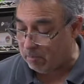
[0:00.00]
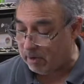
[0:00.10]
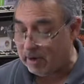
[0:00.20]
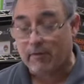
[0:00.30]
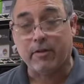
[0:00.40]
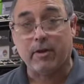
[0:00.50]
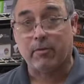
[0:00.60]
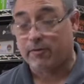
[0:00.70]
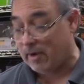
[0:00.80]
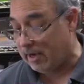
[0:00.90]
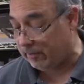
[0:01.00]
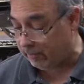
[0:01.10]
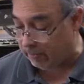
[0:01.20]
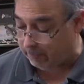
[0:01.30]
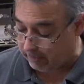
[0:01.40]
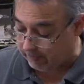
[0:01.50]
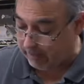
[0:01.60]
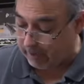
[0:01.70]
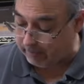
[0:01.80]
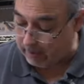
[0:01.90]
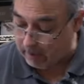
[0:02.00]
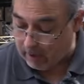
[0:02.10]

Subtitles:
but everything was fine, so forgive that.